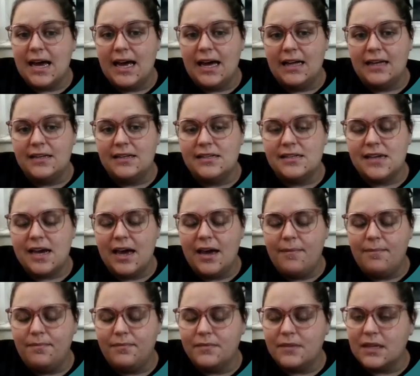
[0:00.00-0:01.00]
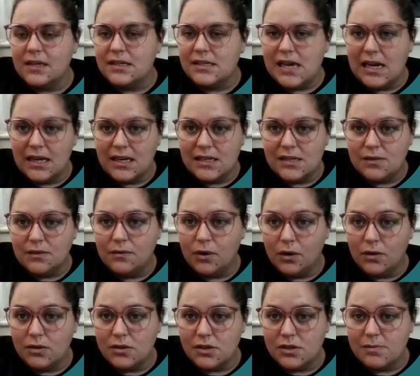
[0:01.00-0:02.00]
and taking sort of
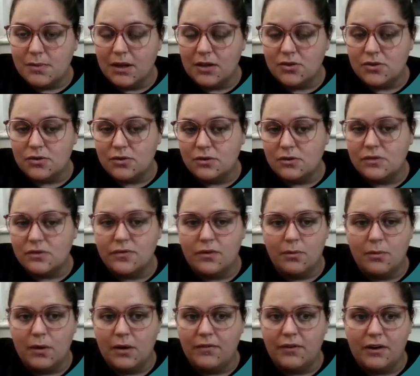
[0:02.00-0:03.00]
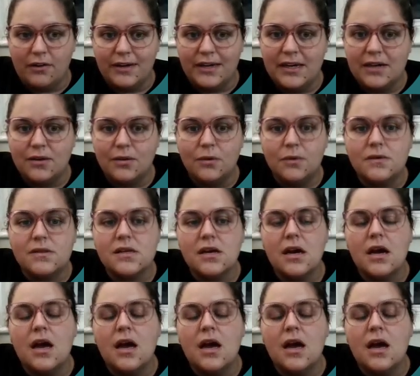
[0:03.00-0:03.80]
conscious blood draws from one of our eagles.